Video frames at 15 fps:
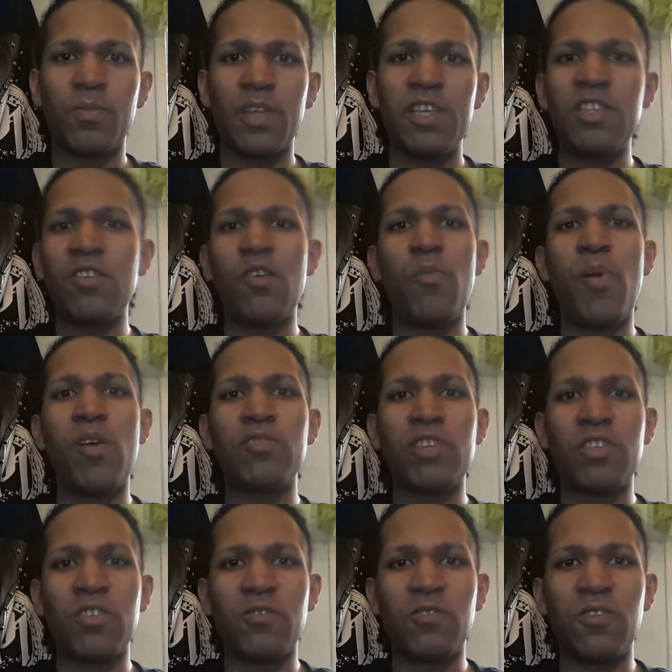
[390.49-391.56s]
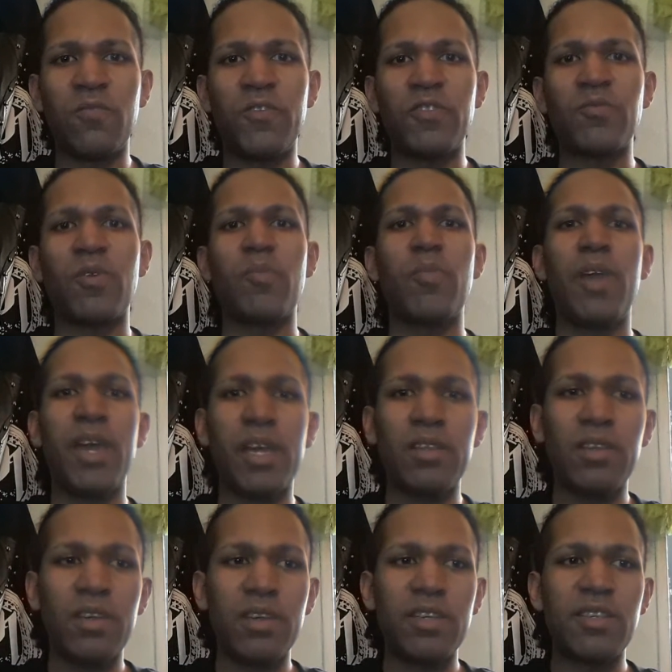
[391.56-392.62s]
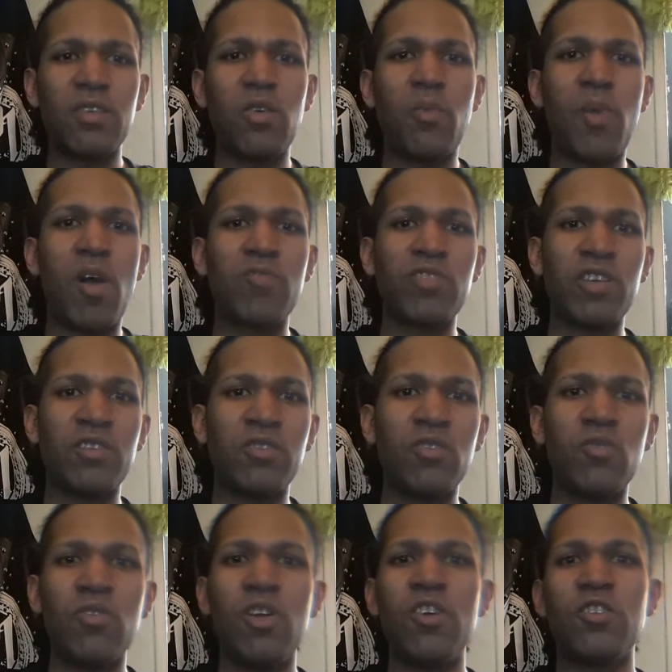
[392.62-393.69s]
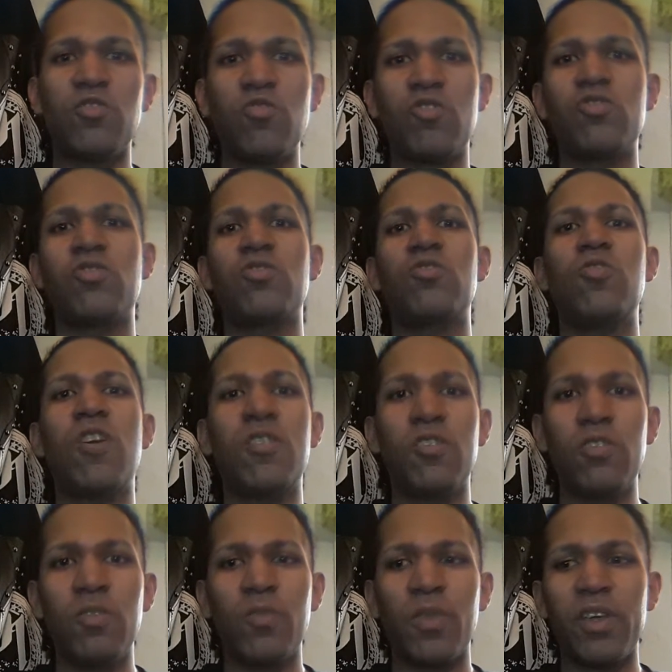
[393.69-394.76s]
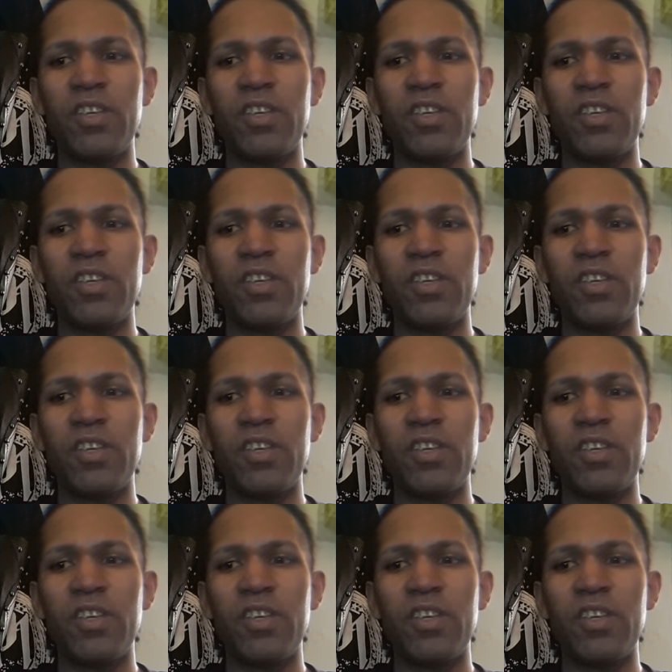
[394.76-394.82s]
He's never apologized to Vince McMahon. He's never apologized to Sergeant Slaughter.